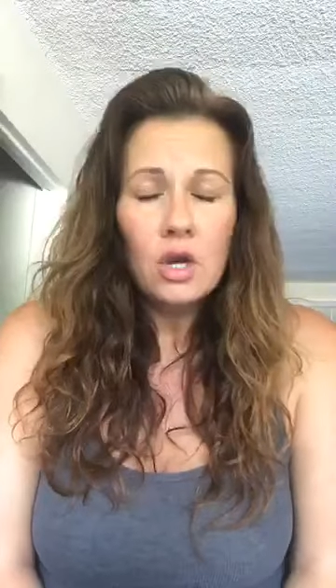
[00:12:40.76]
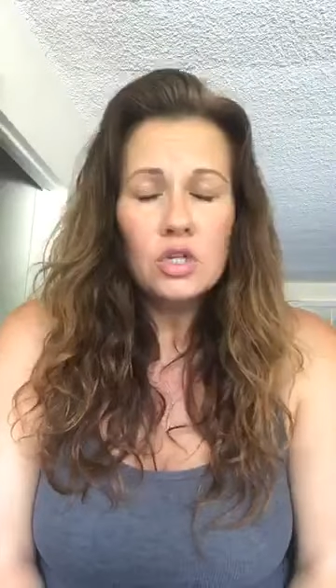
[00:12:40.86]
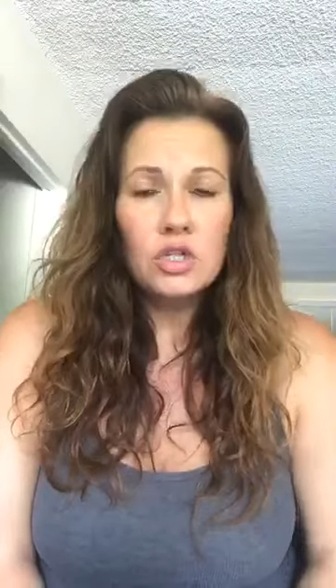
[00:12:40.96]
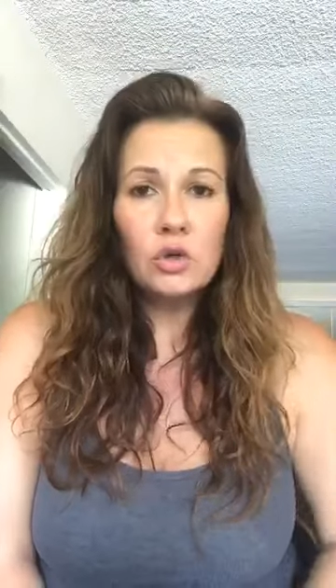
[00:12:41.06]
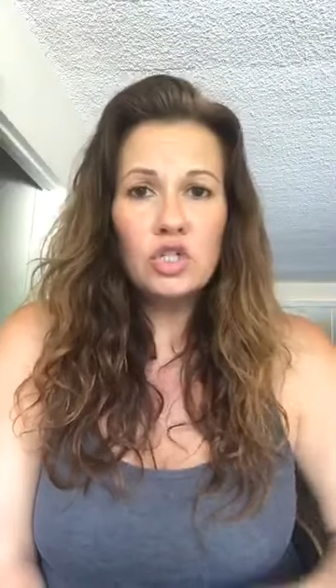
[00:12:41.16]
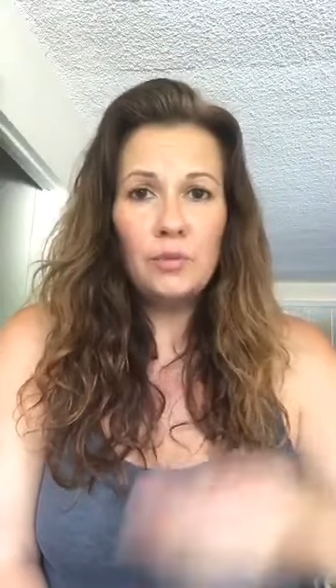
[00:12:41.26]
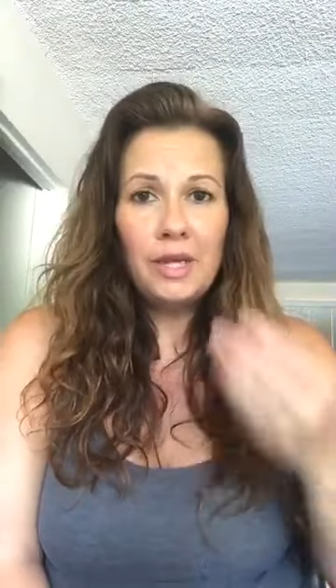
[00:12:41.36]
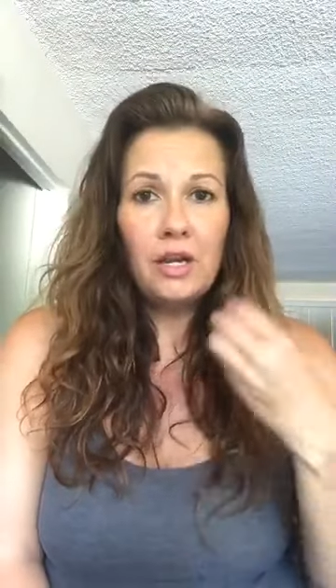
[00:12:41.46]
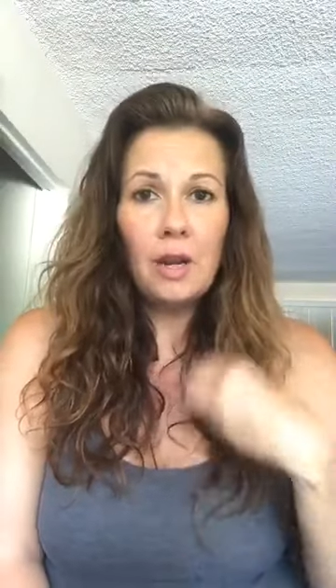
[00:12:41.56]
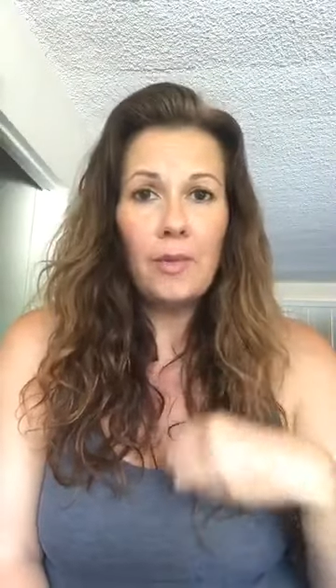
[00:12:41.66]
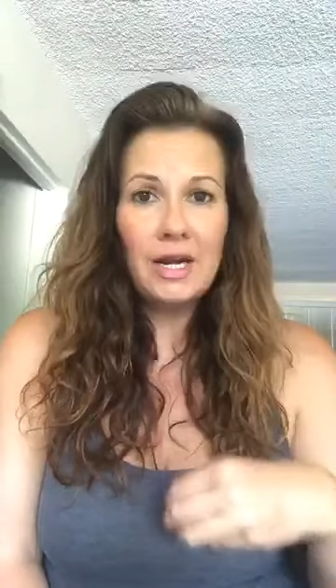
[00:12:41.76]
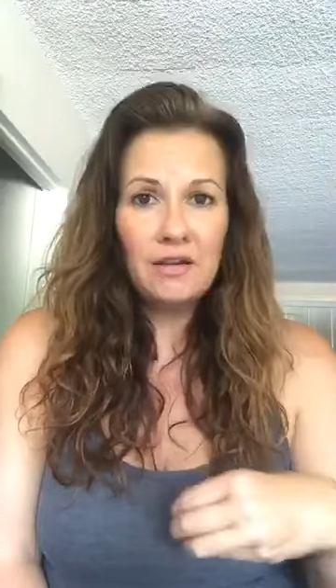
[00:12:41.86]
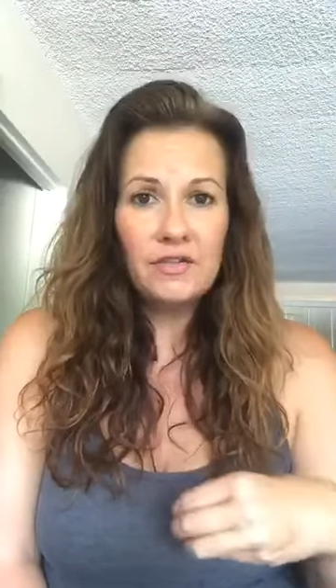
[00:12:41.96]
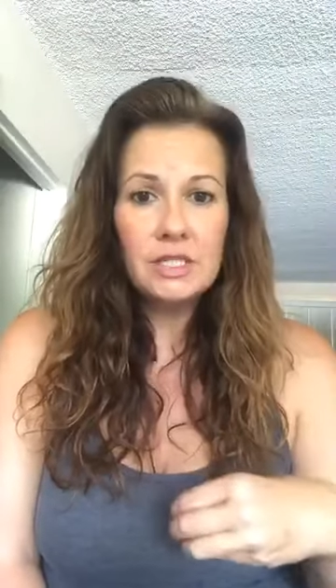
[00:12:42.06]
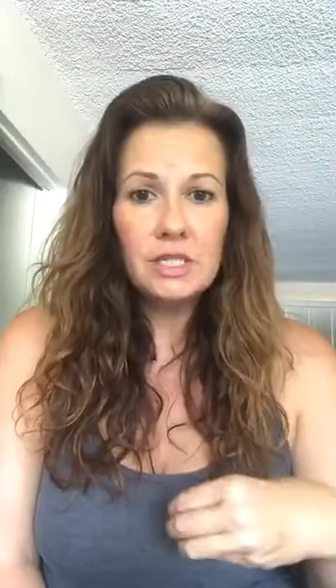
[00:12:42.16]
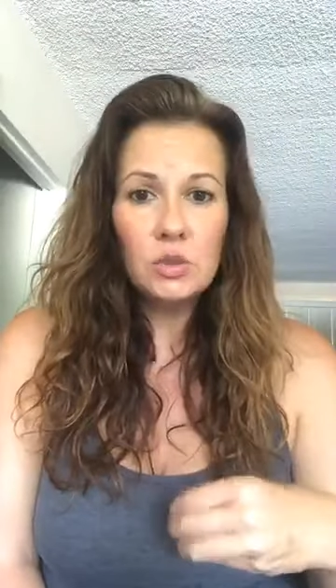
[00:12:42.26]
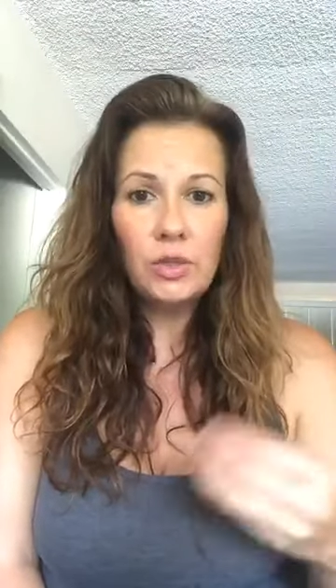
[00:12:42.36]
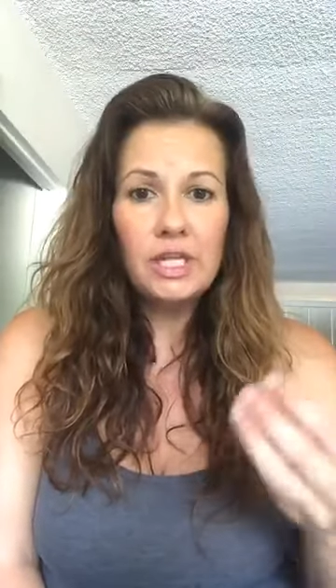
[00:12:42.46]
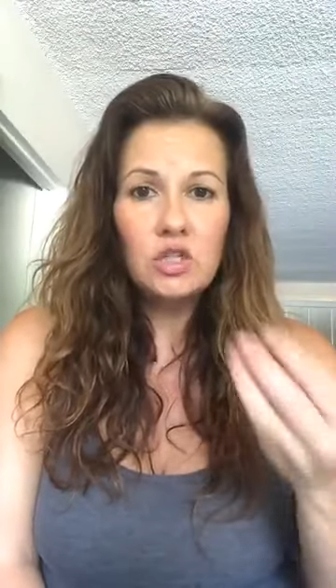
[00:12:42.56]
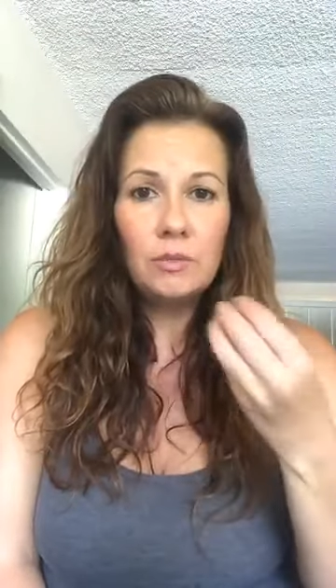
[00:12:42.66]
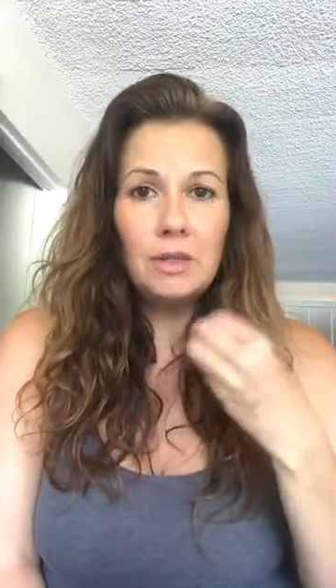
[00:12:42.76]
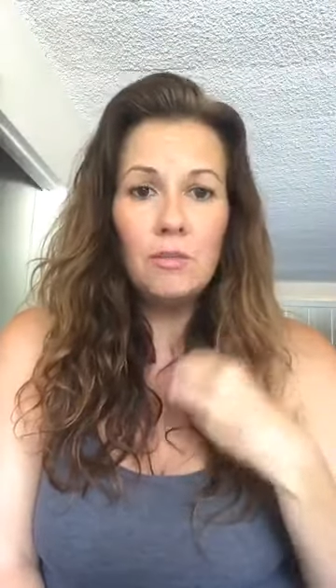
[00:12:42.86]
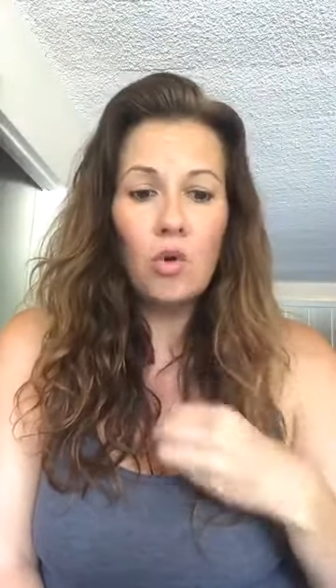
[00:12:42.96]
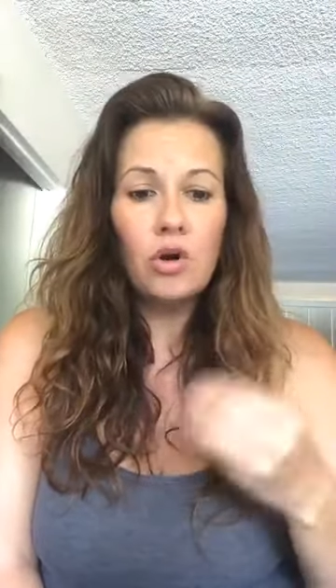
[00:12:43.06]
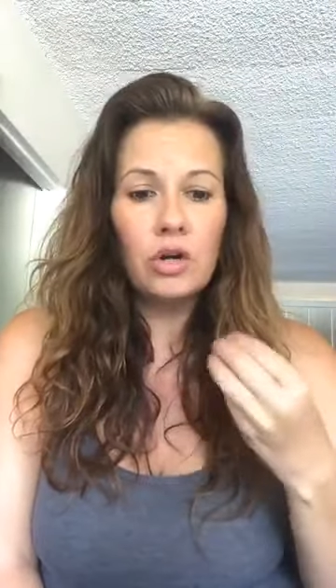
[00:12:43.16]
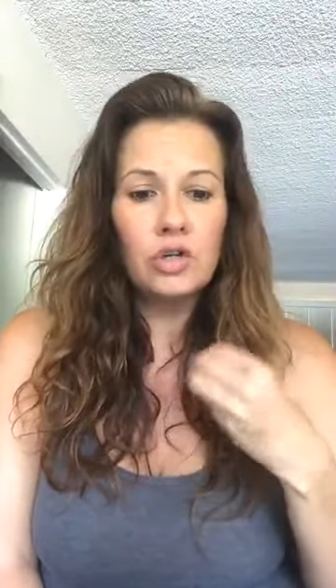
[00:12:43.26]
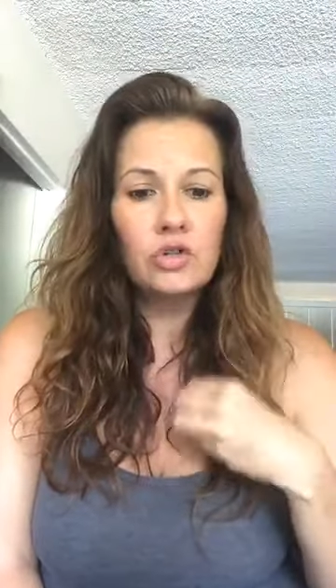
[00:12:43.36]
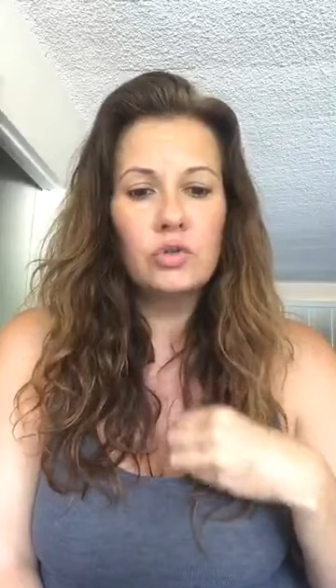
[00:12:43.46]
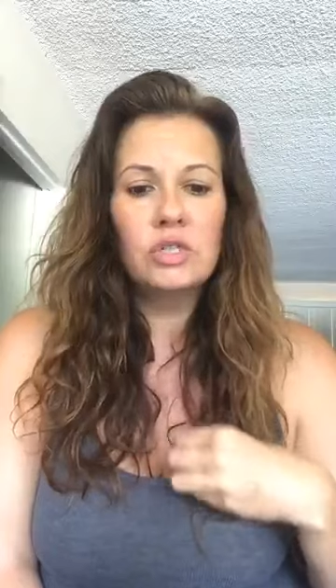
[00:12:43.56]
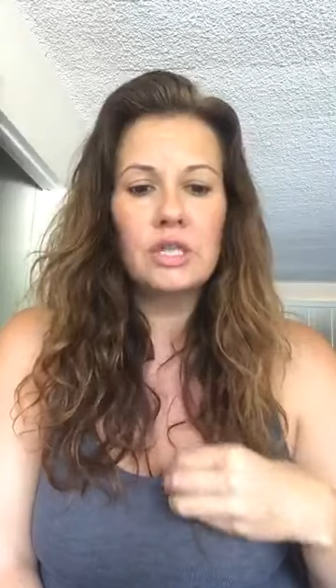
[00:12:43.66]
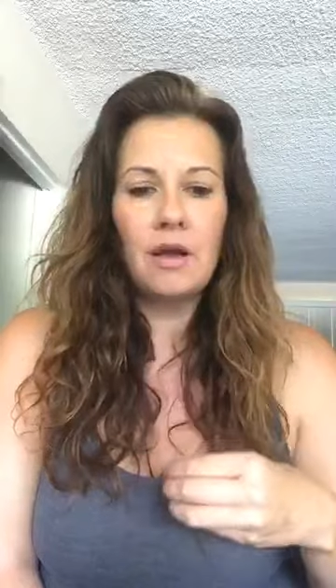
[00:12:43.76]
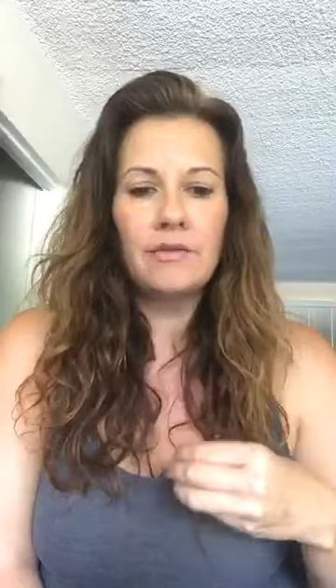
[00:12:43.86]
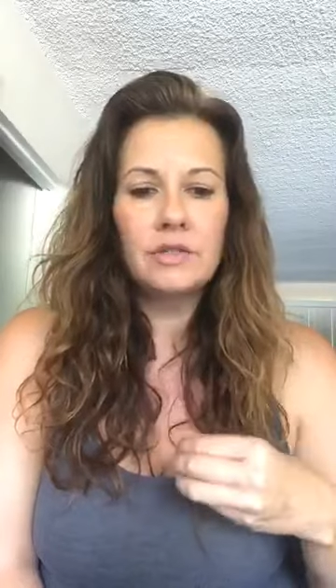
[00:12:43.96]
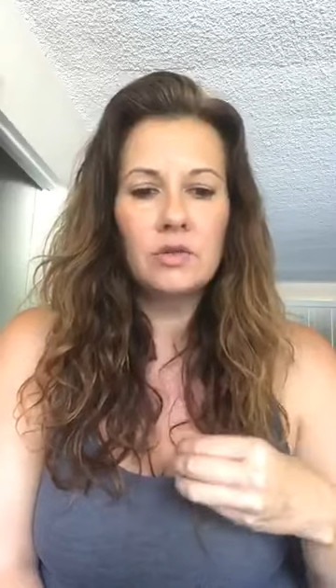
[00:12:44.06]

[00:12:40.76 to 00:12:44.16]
So to be in our magnificence, we need to be more in our true self.